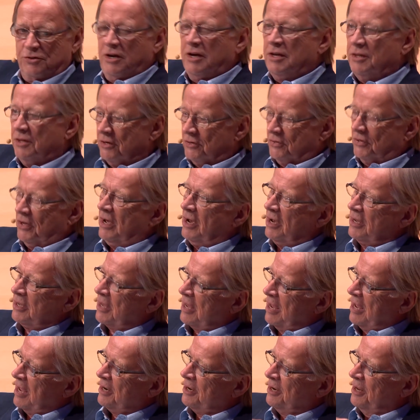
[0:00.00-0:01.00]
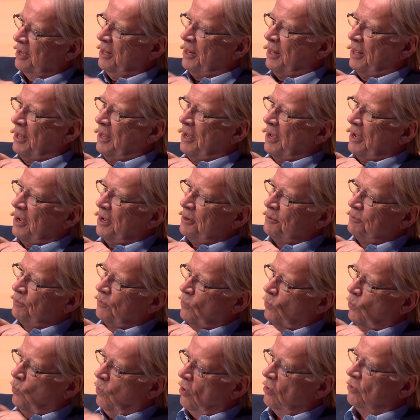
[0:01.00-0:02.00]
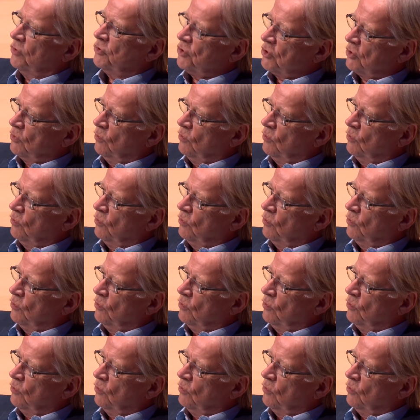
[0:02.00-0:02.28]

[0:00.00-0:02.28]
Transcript: say this, I can. Um, watch